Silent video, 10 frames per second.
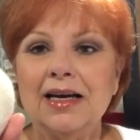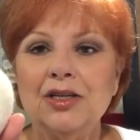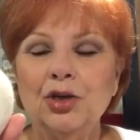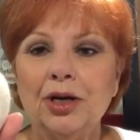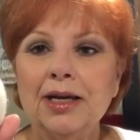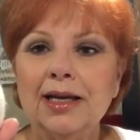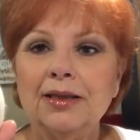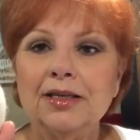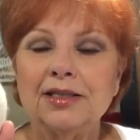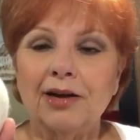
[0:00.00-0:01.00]
you can get
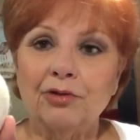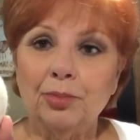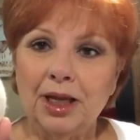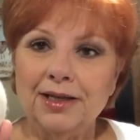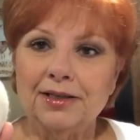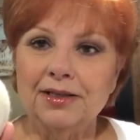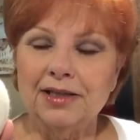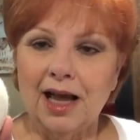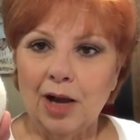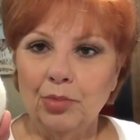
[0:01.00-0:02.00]
these several places.
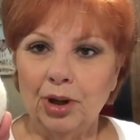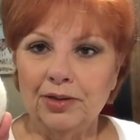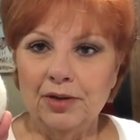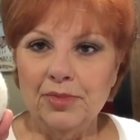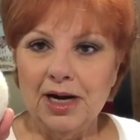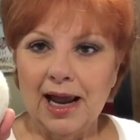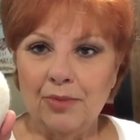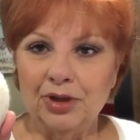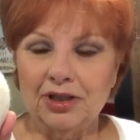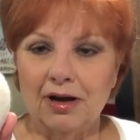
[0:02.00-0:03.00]
I bought them at
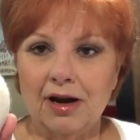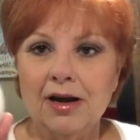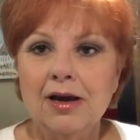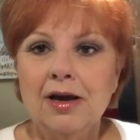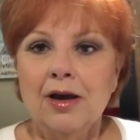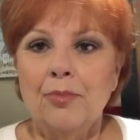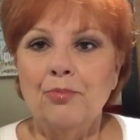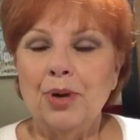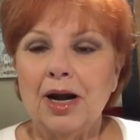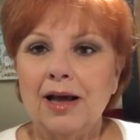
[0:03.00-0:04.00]
Amazon,
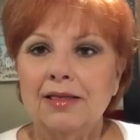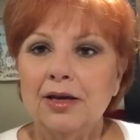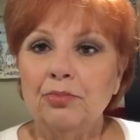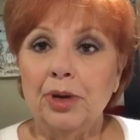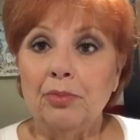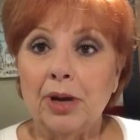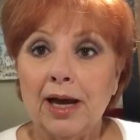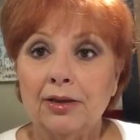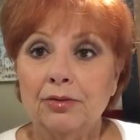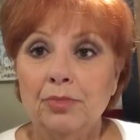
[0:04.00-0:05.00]
but I think Bed
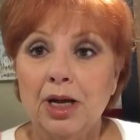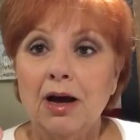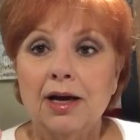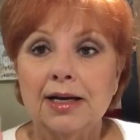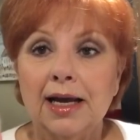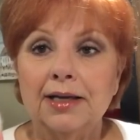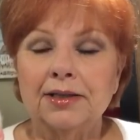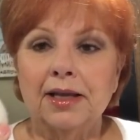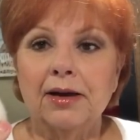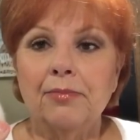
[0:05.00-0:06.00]
Bath & Beyond has
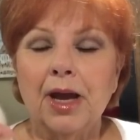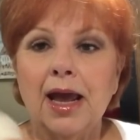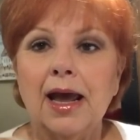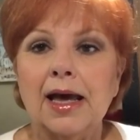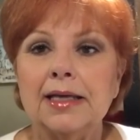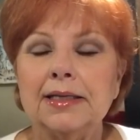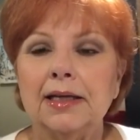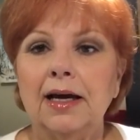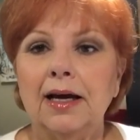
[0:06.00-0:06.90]
them. And